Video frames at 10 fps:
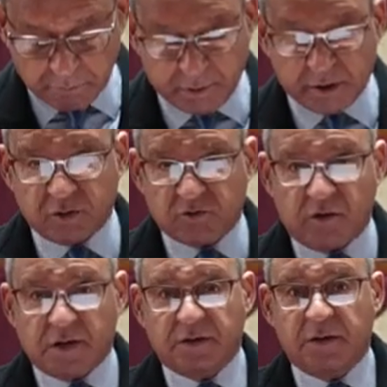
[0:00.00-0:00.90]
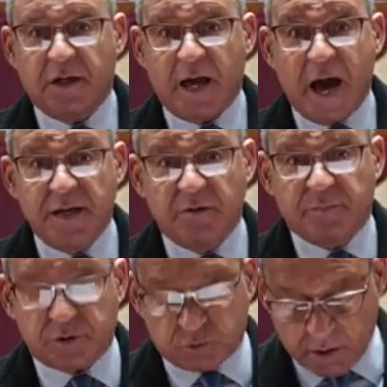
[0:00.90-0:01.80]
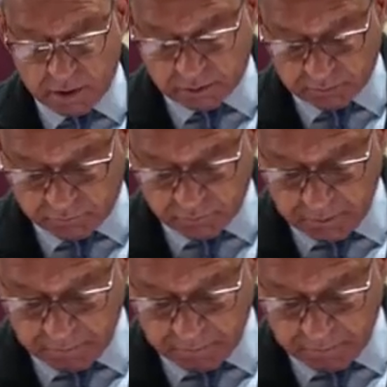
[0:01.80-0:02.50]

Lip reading: penetrating, and persuasive.